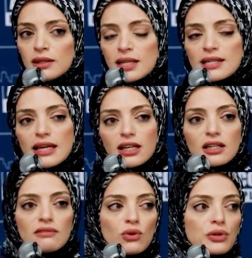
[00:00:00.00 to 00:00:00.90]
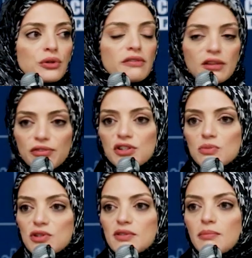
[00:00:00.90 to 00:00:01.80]
the executive order of the first
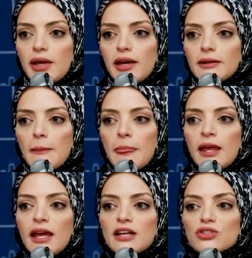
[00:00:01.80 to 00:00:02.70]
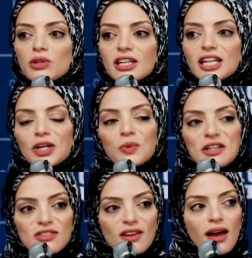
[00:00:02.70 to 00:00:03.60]
Muslim man. And so here we
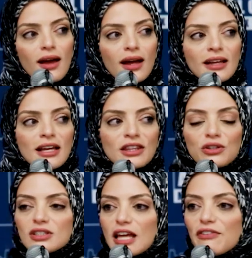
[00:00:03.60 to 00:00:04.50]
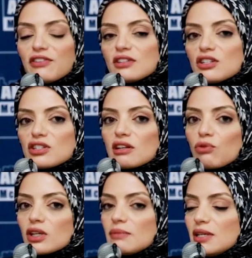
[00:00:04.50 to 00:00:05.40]
saw the definition of
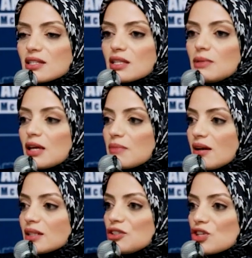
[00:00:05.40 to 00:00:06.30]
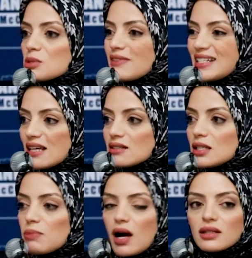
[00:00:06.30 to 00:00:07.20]
what it means to be American in terms of
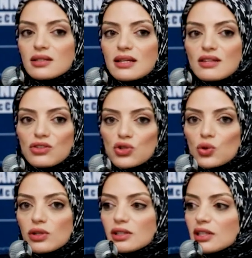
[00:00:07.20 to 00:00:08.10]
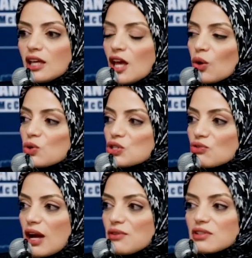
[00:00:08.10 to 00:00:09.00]
identity politics historically was
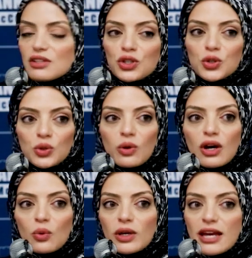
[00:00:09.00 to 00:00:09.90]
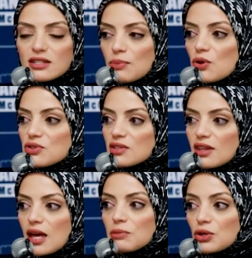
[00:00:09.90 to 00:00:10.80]
grounded in who are we as opposed to
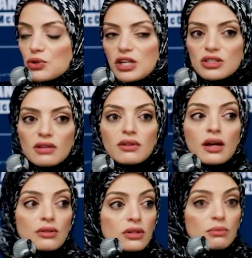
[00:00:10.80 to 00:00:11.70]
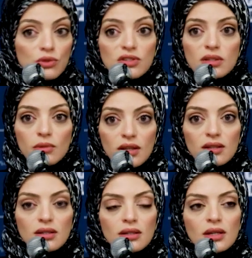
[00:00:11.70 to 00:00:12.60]
them, the creation of the other, the Muslim
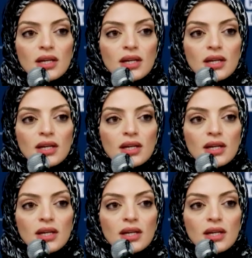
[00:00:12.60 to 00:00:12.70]
other.